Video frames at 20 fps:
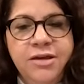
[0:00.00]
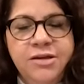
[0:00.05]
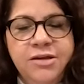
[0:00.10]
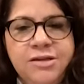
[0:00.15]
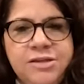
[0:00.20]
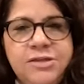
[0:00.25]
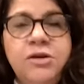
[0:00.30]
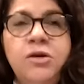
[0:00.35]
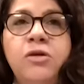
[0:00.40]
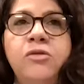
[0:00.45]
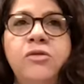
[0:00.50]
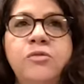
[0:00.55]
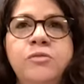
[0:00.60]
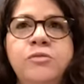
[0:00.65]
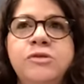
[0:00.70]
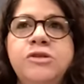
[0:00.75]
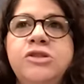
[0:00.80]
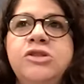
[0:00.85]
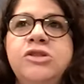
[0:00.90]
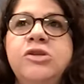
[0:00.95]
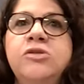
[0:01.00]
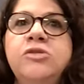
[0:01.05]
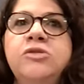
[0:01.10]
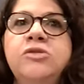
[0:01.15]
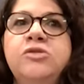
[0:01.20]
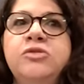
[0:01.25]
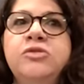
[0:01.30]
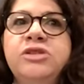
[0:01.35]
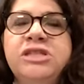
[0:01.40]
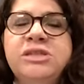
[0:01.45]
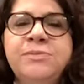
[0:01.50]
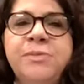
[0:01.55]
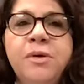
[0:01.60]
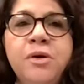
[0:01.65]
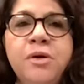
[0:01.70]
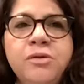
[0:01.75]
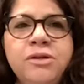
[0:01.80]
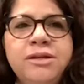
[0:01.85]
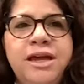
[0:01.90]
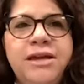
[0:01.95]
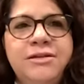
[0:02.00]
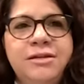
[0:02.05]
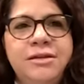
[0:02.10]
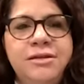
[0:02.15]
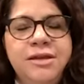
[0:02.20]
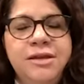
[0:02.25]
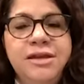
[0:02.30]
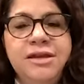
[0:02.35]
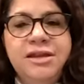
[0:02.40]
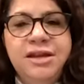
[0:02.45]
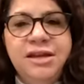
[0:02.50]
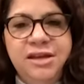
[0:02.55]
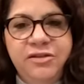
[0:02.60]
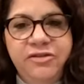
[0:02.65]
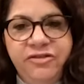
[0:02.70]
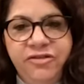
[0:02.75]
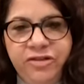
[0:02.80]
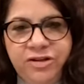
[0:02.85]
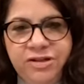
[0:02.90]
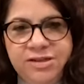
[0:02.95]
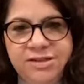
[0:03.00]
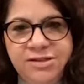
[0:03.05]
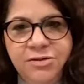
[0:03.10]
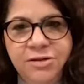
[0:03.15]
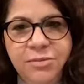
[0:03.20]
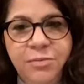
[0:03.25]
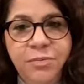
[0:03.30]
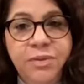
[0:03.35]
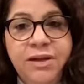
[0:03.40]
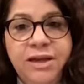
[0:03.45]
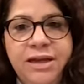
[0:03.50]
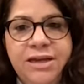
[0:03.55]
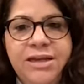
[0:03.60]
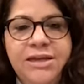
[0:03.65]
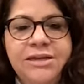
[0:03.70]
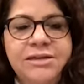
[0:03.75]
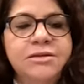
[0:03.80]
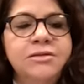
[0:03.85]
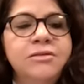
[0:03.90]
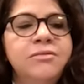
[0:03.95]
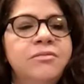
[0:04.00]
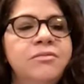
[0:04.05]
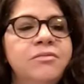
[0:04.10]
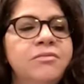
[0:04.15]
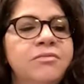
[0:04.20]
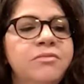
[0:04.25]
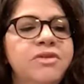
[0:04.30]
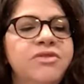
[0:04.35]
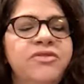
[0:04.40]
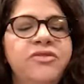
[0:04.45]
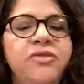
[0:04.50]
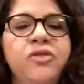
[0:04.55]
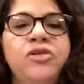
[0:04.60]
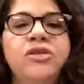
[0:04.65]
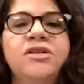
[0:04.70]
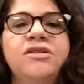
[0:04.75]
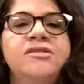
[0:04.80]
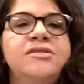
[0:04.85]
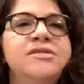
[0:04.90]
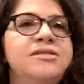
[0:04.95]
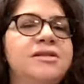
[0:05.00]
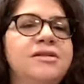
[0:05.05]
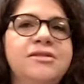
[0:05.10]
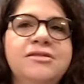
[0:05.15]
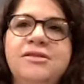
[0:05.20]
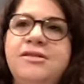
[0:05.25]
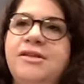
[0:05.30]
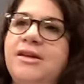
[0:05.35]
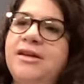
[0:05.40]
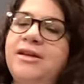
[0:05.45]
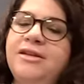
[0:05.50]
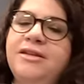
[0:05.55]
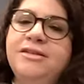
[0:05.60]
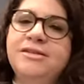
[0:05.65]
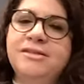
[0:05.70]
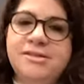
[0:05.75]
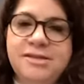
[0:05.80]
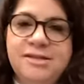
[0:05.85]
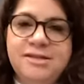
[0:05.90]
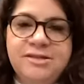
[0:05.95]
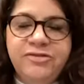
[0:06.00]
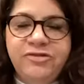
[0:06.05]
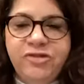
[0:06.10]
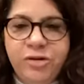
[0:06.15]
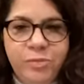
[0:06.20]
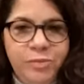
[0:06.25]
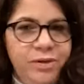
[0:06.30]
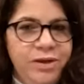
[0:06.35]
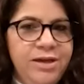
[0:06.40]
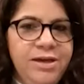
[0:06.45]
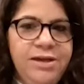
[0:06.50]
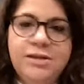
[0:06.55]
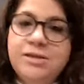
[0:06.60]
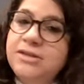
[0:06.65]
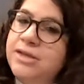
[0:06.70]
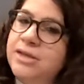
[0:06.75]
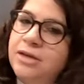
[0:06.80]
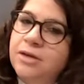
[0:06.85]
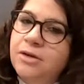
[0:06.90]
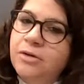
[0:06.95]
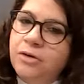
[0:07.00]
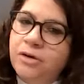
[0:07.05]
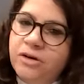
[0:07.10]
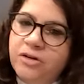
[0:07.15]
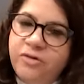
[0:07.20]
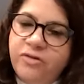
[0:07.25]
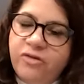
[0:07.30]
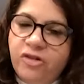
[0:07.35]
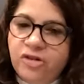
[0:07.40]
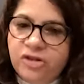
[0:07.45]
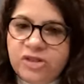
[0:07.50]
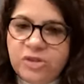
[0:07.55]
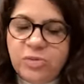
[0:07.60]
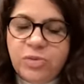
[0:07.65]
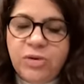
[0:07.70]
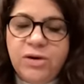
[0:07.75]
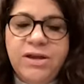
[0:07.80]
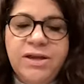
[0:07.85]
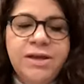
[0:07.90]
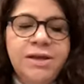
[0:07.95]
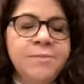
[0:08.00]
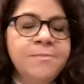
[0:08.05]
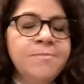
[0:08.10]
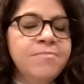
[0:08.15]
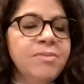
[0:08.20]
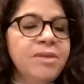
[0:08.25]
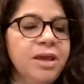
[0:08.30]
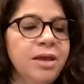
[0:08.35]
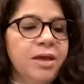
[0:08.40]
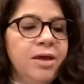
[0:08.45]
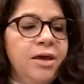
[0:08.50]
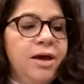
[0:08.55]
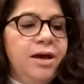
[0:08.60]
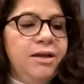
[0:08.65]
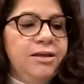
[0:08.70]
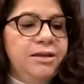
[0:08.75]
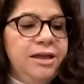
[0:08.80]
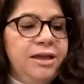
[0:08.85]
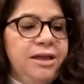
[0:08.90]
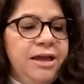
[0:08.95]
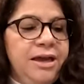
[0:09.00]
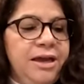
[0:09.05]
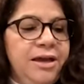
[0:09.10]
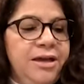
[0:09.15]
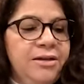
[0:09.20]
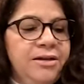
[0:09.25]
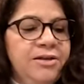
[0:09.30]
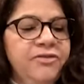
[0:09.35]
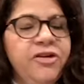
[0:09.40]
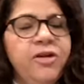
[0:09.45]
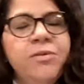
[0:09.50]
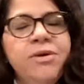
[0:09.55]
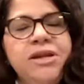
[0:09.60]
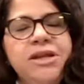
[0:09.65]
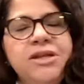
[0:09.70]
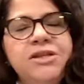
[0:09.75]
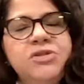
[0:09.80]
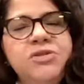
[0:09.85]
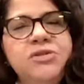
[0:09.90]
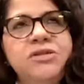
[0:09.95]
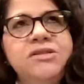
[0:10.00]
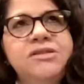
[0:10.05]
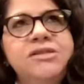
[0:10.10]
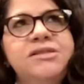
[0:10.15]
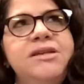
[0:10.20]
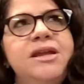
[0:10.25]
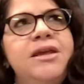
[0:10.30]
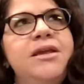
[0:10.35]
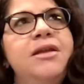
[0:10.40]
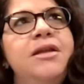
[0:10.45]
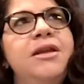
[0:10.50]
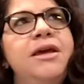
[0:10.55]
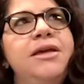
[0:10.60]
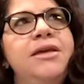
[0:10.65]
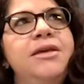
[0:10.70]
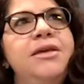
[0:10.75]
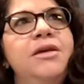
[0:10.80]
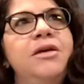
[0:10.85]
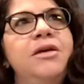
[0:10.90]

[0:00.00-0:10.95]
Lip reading: So to respond to that, I think like first on the planning before they start like the season for planting or for spraying, the farmer needs to understand like